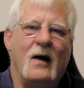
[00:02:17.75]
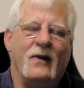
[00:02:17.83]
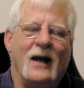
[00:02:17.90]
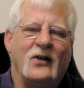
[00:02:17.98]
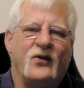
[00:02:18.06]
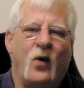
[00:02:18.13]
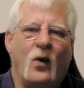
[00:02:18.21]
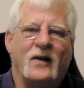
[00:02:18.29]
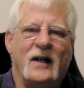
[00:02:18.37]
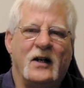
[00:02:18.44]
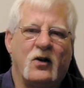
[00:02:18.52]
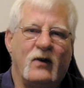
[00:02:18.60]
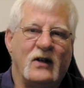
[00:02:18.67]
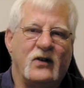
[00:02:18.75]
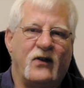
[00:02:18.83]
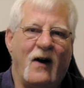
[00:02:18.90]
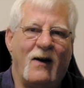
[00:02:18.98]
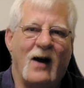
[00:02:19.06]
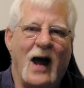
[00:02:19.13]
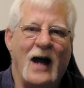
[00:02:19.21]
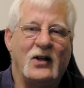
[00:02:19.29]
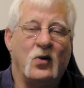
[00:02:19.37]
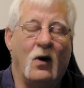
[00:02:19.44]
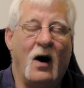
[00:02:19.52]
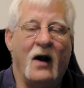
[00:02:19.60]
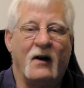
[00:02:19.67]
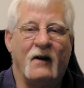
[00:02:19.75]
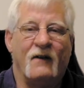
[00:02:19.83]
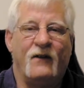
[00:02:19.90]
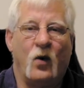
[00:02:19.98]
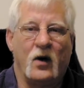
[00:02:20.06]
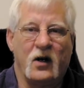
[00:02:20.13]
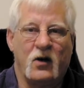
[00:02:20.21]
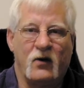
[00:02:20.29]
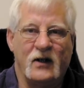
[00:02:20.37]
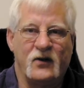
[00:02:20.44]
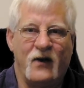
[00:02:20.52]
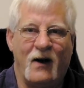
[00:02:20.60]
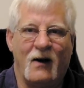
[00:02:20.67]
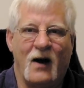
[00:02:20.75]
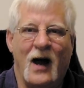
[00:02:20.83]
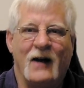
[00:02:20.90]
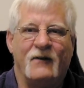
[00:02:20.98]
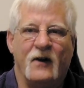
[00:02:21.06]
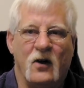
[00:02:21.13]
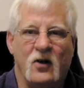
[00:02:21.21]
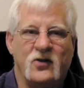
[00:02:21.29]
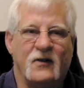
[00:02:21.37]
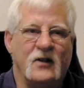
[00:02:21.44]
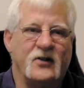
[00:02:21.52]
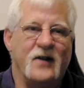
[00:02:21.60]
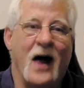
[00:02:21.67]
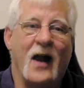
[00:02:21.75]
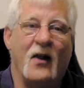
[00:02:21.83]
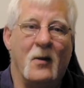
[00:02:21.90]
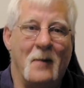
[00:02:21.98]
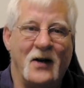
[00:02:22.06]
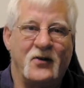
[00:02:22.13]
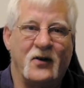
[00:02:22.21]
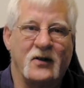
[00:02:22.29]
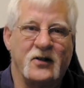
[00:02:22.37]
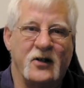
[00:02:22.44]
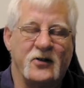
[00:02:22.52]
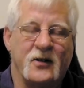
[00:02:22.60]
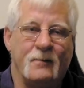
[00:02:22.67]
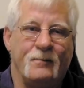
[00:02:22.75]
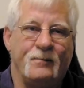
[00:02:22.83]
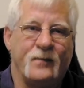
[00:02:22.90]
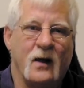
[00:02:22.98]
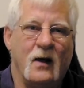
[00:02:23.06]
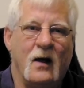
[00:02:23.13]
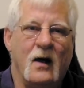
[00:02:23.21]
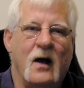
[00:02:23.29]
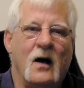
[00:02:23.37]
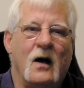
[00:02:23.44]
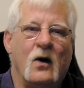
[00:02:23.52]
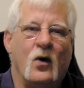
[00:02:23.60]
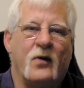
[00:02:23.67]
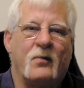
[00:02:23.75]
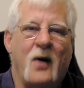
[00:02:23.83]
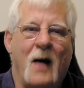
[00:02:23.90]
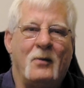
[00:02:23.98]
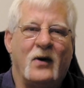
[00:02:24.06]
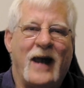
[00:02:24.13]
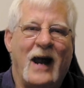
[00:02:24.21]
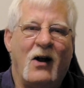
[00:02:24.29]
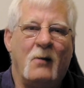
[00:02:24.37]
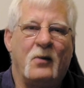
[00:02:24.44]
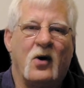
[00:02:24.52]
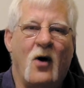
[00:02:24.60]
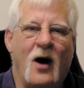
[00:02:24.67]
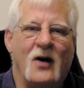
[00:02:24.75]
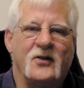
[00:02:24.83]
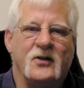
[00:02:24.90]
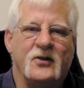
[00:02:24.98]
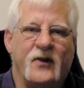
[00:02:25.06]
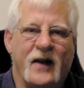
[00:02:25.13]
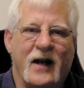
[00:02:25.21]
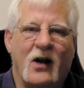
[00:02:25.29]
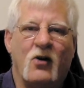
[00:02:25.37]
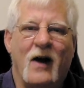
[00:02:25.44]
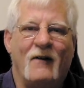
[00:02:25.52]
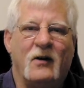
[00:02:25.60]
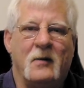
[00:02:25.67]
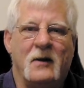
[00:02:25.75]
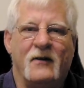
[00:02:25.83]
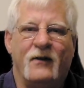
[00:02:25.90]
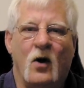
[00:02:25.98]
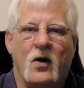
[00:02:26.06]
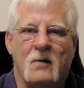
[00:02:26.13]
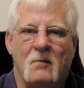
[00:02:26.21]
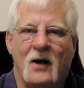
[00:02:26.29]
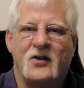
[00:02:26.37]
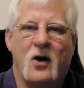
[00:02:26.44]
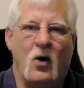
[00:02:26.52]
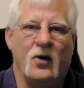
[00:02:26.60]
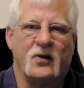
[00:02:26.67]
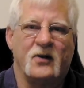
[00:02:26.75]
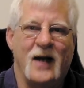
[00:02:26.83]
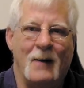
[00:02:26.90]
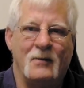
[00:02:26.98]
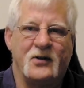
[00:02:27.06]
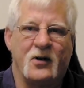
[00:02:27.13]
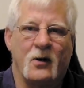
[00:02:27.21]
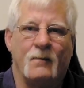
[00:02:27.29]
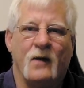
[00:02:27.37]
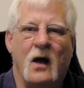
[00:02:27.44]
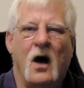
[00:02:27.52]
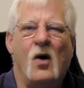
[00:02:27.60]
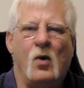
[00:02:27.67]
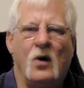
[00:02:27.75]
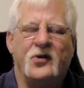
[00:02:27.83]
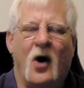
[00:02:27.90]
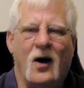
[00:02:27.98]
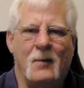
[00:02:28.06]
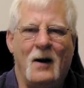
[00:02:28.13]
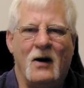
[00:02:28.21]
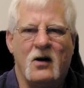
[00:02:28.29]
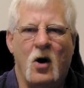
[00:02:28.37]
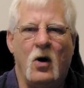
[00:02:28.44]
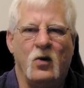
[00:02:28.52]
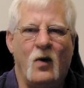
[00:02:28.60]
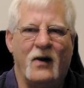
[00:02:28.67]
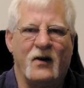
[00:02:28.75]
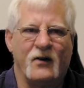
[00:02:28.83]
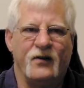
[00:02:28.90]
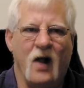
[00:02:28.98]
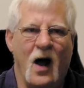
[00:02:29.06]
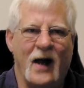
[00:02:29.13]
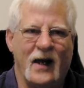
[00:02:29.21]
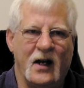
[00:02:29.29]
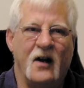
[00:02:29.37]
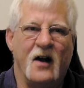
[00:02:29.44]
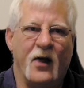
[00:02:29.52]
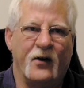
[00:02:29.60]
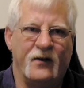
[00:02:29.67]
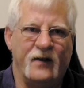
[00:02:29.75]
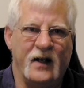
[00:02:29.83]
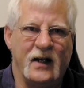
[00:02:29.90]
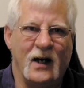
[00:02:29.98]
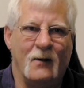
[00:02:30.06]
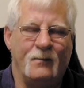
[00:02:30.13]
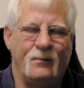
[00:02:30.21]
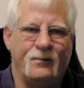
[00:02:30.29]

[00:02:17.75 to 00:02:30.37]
That's 14 degrees Fahrenheit to 104 degrees Fahrenheit for those of us not on the metric system. With proper care and precautions, the aircraft can be flown in much colder temperature. We'll talk about cold weather flying in another video.